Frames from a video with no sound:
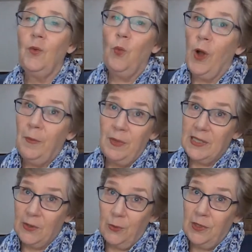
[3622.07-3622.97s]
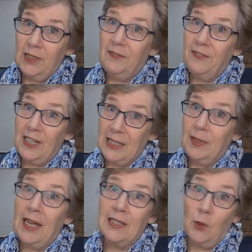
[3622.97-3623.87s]
Won't be as good an
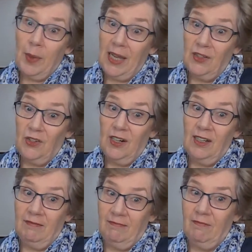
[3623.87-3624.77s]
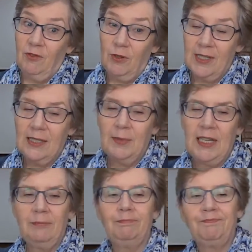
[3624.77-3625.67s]
investment as your pantry, trust
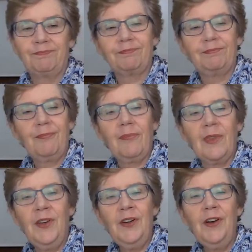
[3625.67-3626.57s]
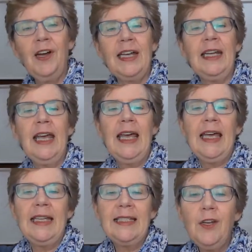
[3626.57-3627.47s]
me. All right.
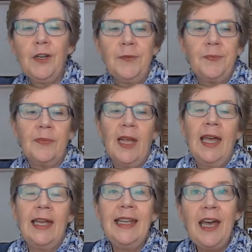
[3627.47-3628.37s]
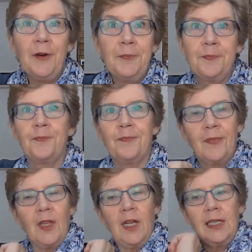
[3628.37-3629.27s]
So now,
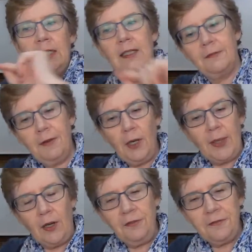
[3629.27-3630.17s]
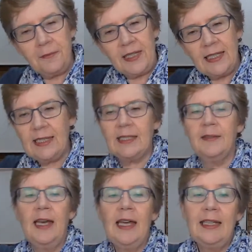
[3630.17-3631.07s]
following on from this,
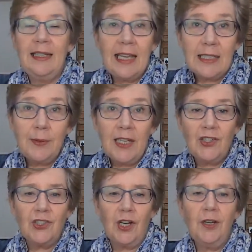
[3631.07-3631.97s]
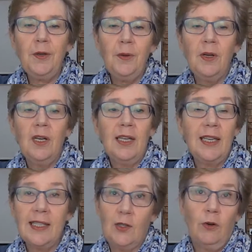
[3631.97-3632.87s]
next week's show
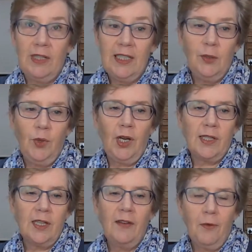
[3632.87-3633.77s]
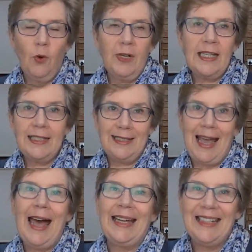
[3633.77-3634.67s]
is already in the works. I've already
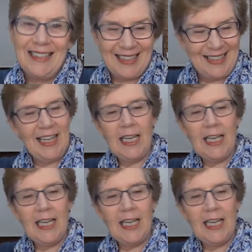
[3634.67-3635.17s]
started